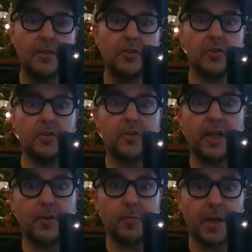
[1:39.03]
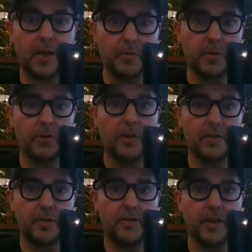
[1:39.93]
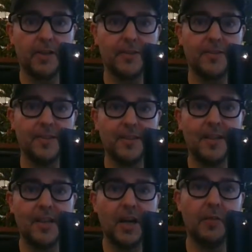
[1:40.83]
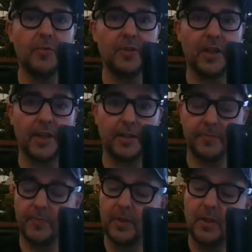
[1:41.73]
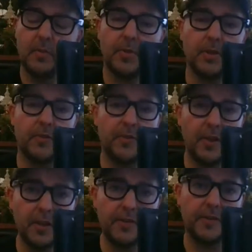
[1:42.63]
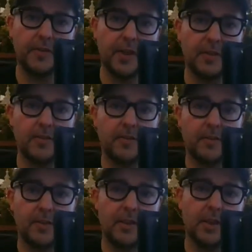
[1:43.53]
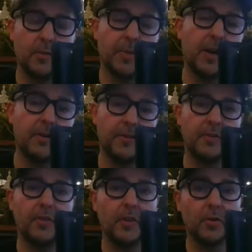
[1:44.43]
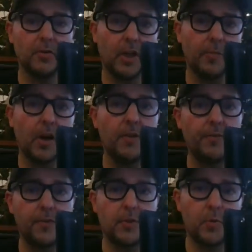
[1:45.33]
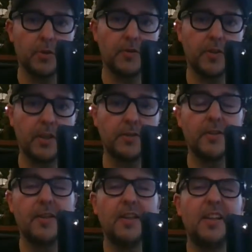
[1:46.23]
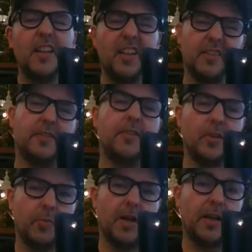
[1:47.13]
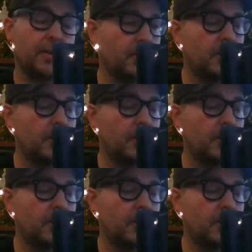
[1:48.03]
as soon as it gets back up to 30 cents, I'm selling. Because 30 cents in a comparison to the all time high of 51 cents isn't too bad.